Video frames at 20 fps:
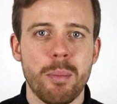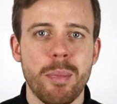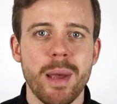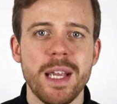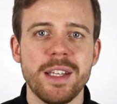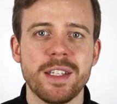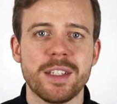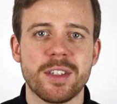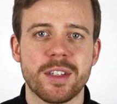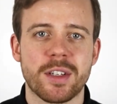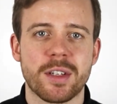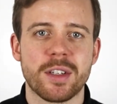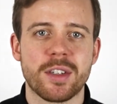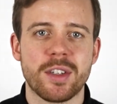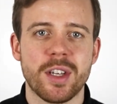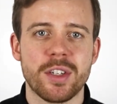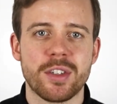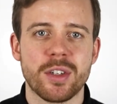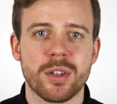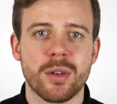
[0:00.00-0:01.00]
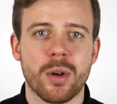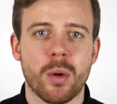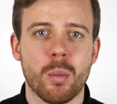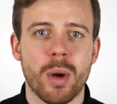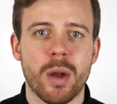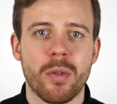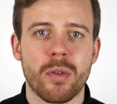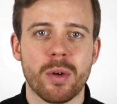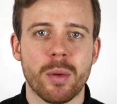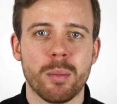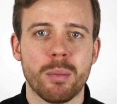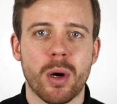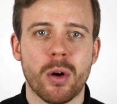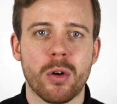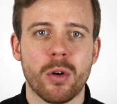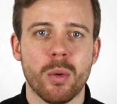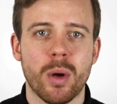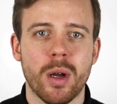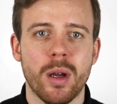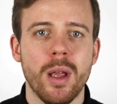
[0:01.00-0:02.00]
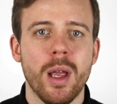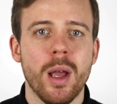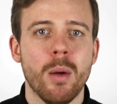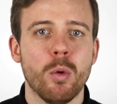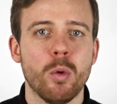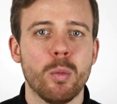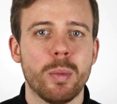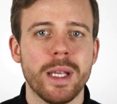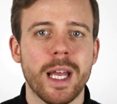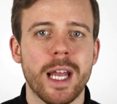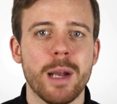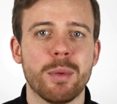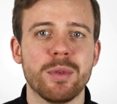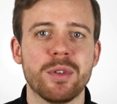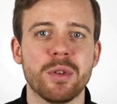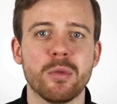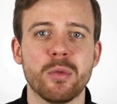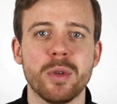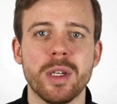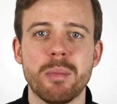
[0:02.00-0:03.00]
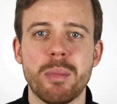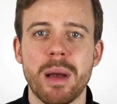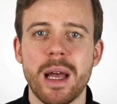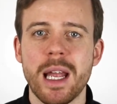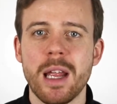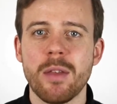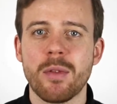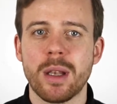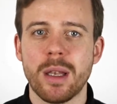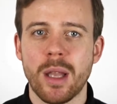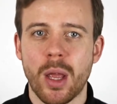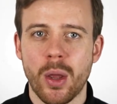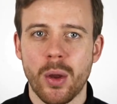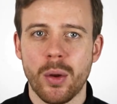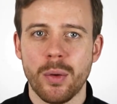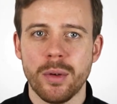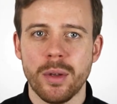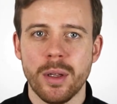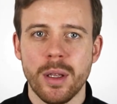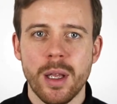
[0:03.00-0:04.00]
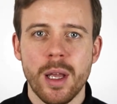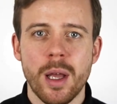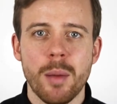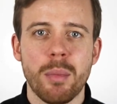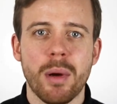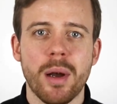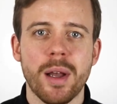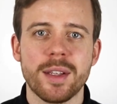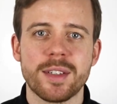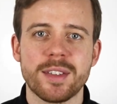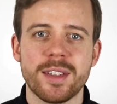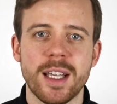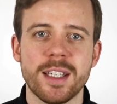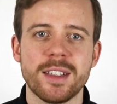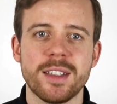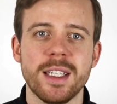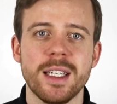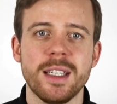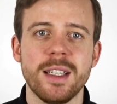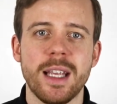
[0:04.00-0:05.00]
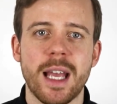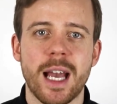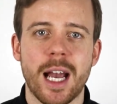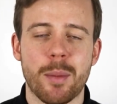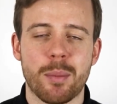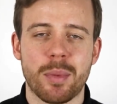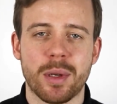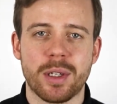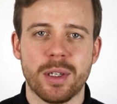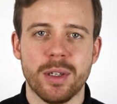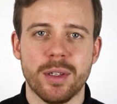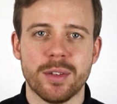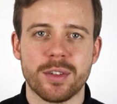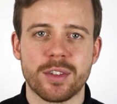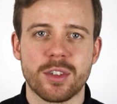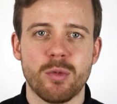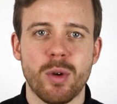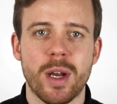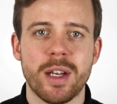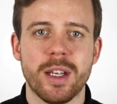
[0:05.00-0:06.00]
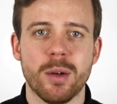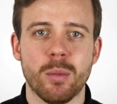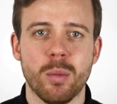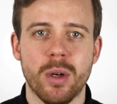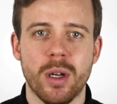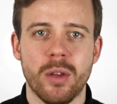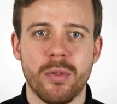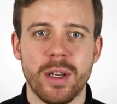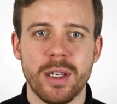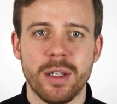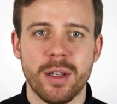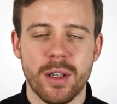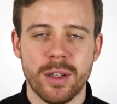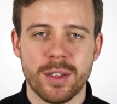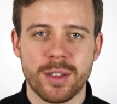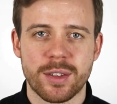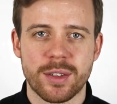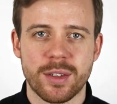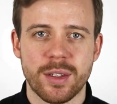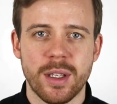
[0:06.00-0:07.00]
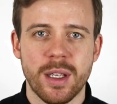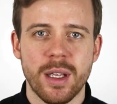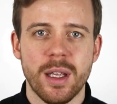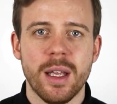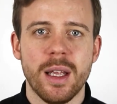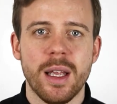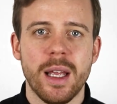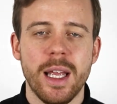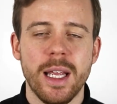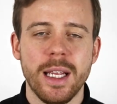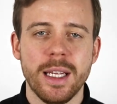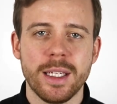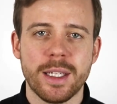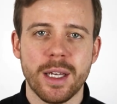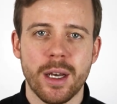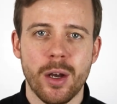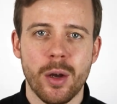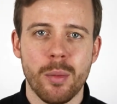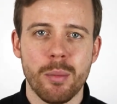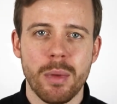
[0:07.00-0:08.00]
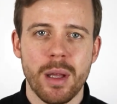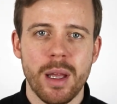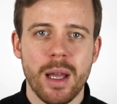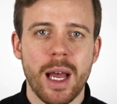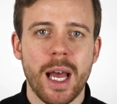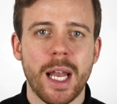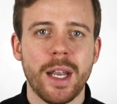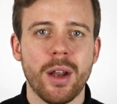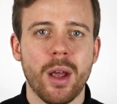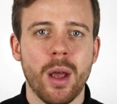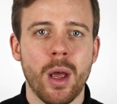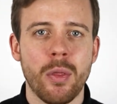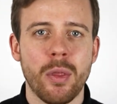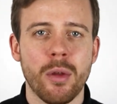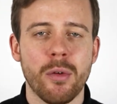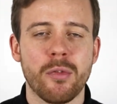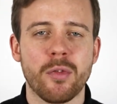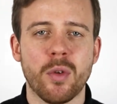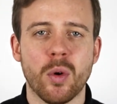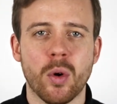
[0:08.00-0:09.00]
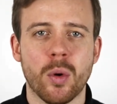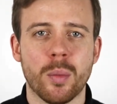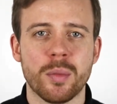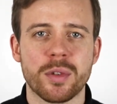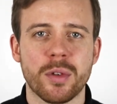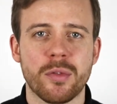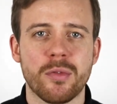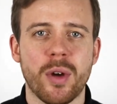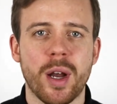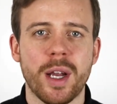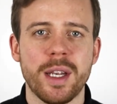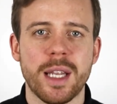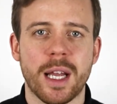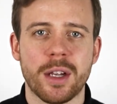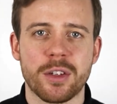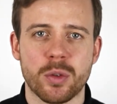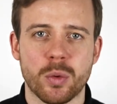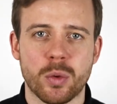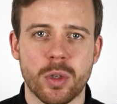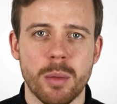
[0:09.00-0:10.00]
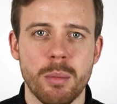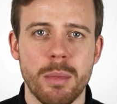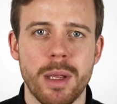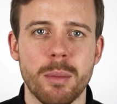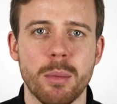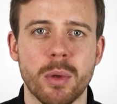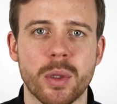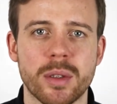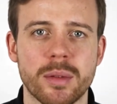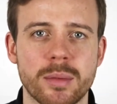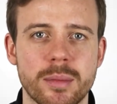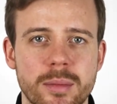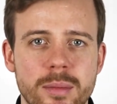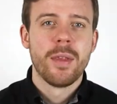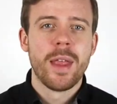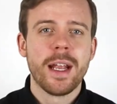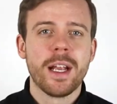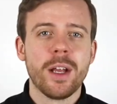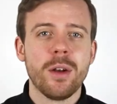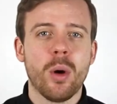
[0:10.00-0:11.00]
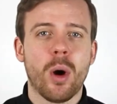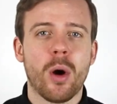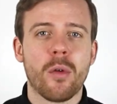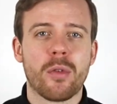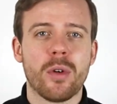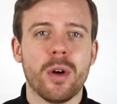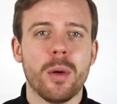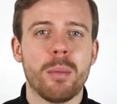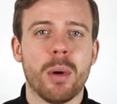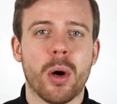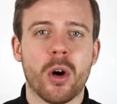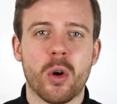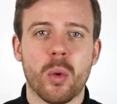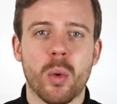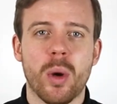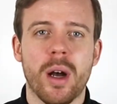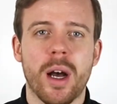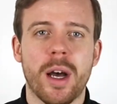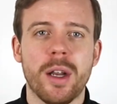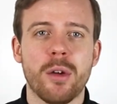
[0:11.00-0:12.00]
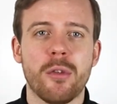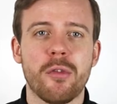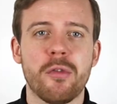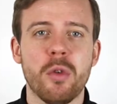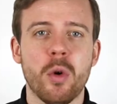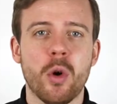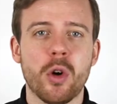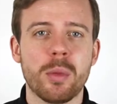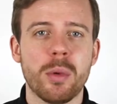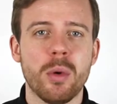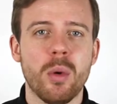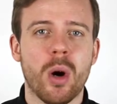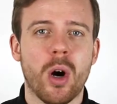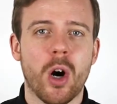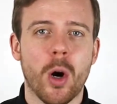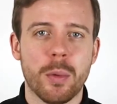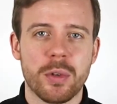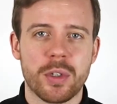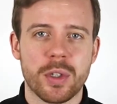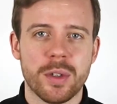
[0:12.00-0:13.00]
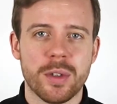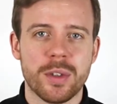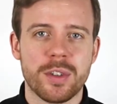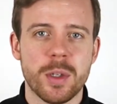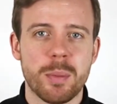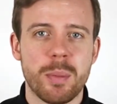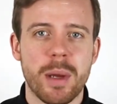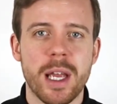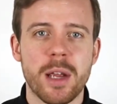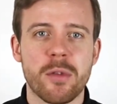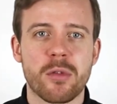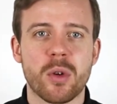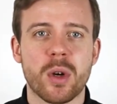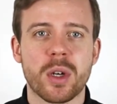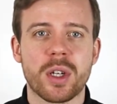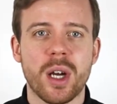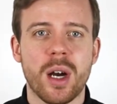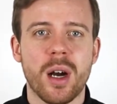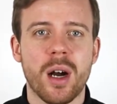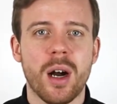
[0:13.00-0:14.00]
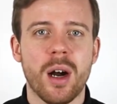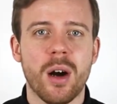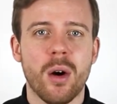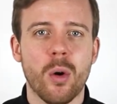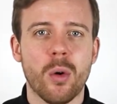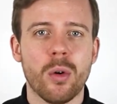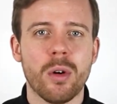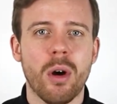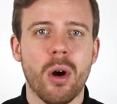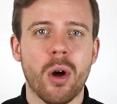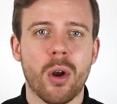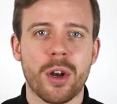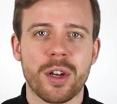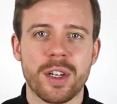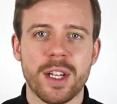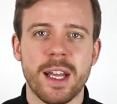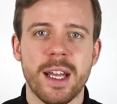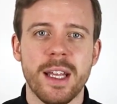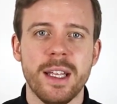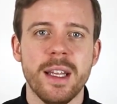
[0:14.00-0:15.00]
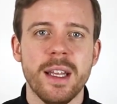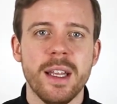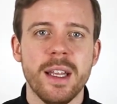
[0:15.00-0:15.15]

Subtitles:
bases a decision on whether a borrower will be able to repay the loan by assessing the applicant's creditworthiness, income and other forms of financial commitment. They can offer a borrower an affordable option to pay for a car or a holiday